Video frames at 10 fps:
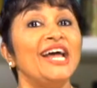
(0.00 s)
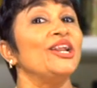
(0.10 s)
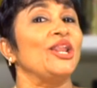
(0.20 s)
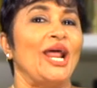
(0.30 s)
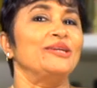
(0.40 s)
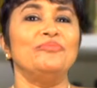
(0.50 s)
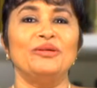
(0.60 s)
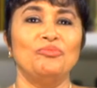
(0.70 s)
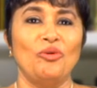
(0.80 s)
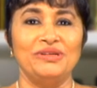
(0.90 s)
had a light
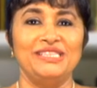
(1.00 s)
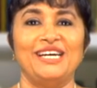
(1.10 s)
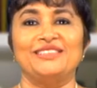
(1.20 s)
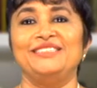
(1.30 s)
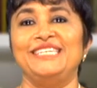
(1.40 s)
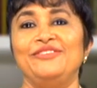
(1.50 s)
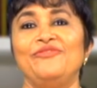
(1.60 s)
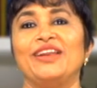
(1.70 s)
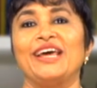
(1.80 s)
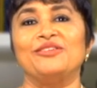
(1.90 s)
bulb moment the other day
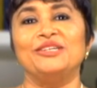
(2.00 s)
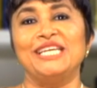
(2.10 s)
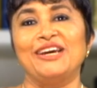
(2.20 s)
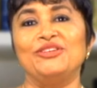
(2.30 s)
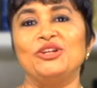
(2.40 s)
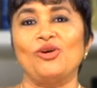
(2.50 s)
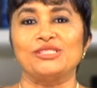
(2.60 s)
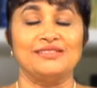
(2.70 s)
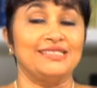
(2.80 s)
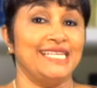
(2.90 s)
when I heard Kevin
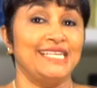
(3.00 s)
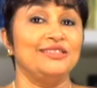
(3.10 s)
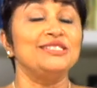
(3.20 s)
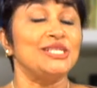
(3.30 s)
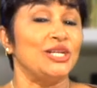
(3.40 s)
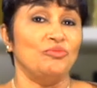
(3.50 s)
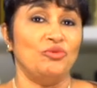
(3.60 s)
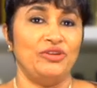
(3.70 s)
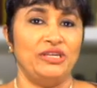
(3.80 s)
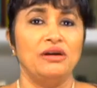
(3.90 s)
Costner say this in a
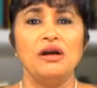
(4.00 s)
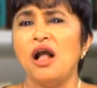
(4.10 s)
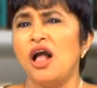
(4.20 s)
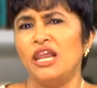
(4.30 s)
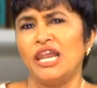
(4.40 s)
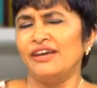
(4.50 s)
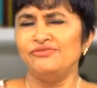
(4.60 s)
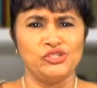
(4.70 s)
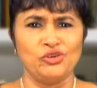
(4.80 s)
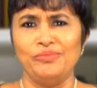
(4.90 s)
movie. Life
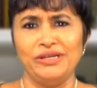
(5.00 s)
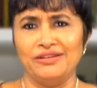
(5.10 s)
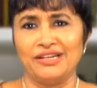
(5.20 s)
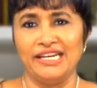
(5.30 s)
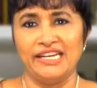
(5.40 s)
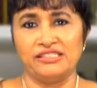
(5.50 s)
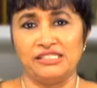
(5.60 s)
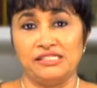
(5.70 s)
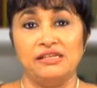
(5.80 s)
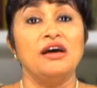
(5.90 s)
should be a little
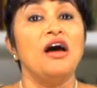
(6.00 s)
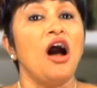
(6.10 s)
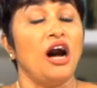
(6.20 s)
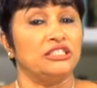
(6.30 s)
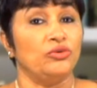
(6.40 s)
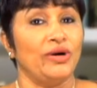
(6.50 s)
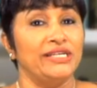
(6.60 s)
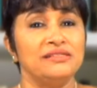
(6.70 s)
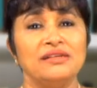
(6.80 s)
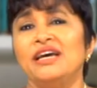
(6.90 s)
nuts.
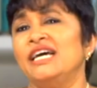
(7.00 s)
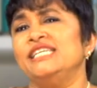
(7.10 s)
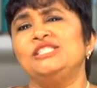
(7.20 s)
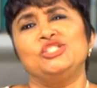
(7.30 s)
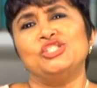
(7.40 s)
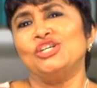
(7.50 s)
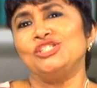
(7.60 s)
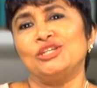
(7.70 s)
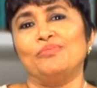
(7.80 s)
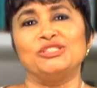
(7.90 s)
Otherwise, it's
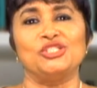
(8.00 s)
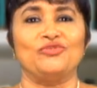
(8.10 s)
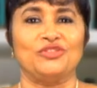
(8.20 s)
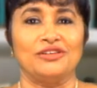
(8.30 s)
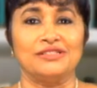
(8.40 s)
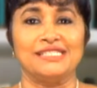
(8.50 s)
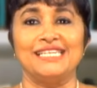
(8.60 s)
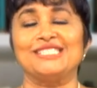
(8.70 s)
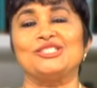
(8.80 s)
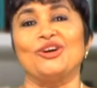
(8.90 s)
just a bunch of
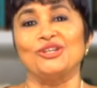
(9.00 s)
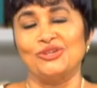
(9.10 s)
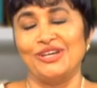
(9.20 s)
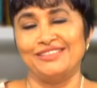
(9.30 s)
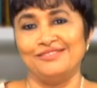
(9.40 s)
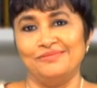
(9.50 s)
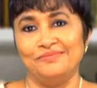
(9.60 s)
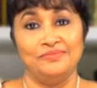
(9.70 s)
Thursdays strung together.